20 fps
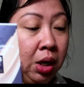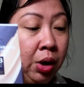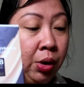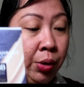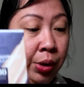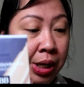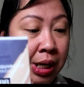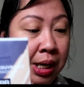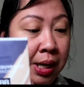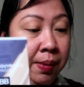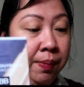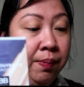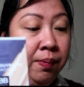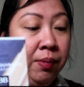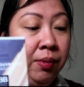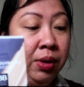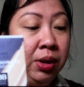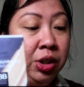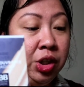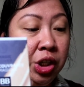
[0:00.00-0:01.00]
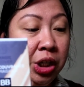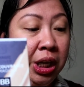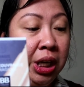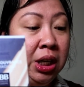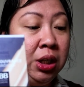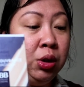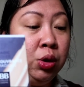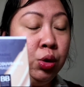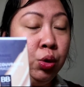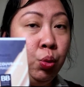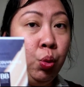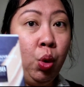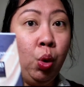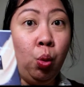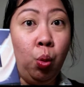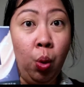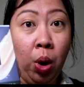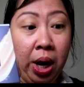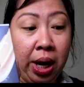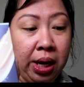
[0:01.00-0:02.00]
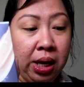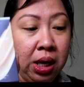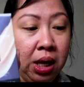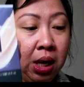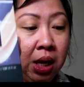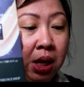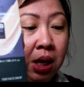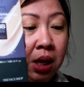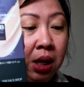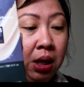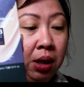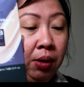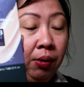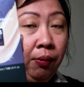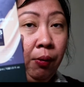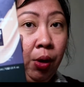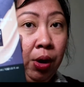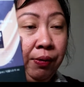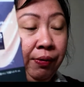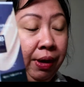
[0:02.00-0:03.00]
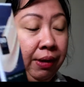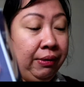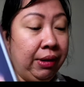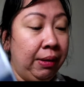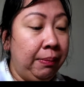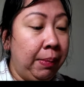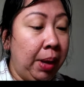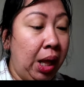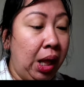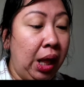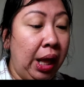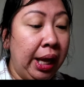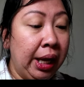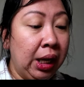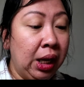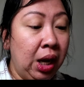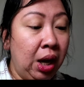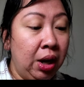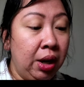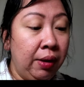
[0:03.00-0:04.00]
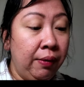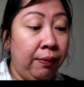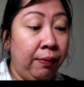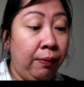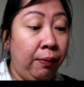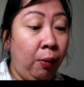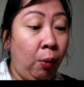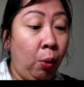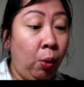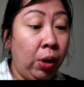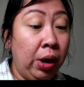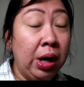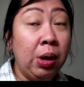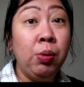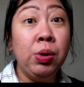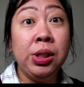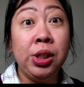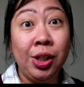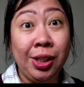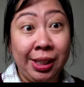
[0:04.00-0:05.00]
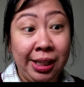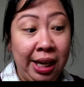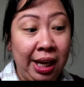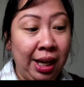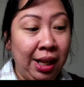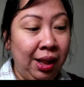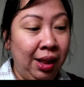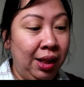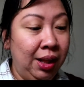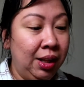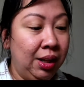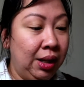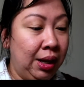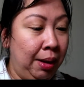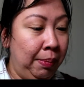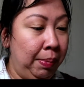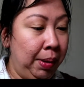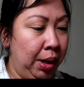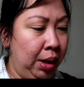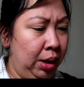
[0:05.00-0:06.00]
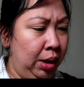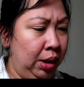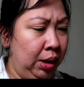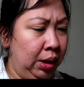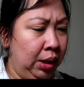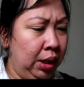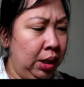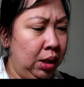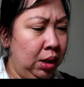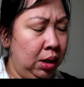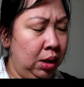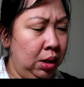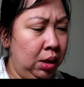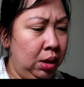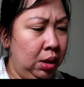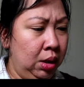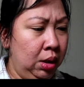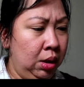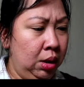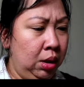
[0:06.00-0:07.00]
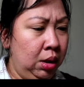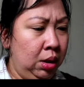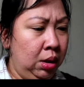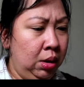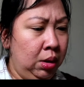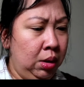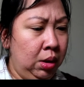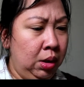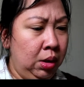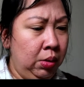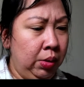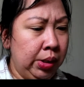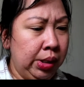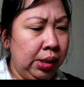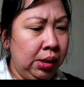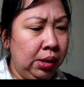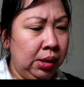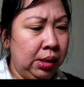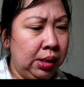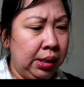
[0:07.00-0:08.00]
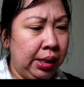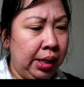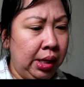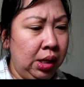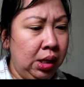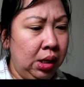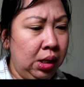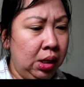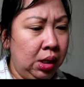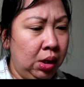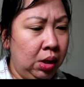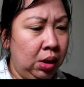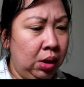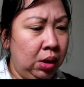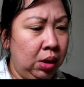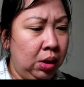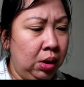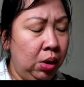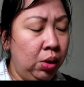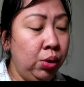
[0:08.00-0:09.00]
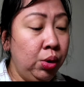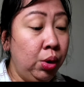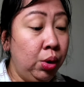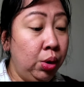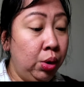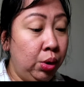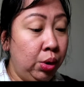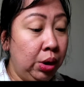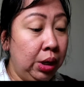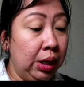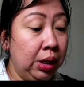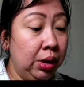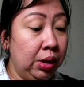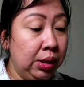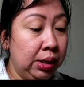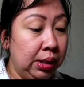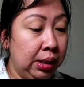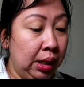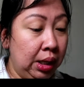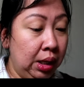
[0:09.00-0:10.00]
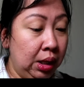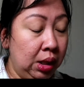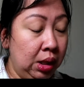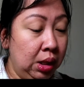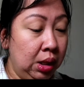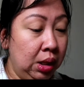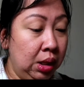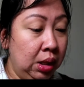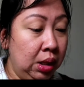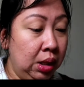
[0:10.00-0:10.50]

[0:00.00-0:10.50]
Cream, shade 201. 45 ml. I got it for, it was on sale apparently. Was it on sale? Oh no, no, not on sale.